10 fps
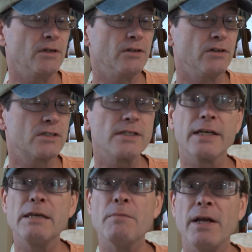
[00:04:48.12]
It looks
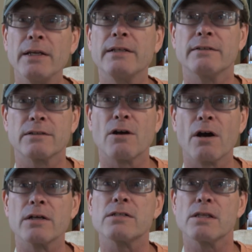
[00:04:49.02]
like he mainly
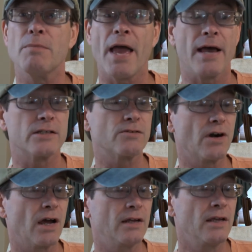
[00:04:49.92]
targets the bass,
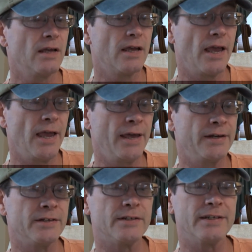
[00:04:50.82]
right?
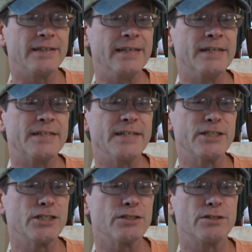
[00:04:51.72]
And in
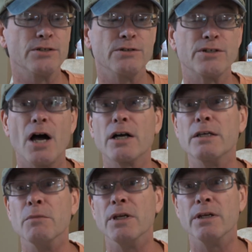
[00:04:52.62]
addition to
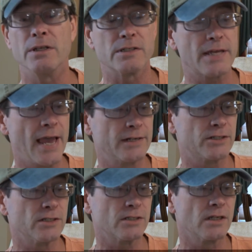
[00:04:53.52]
documenting his
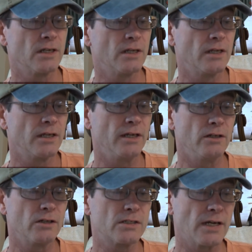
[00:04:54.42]
catches, it
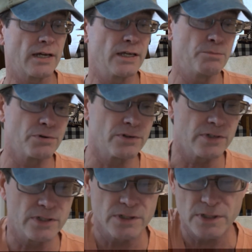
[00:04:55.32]
looks like he
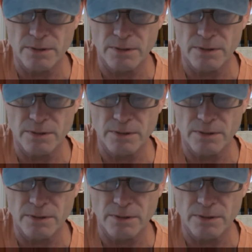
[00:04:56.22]
produces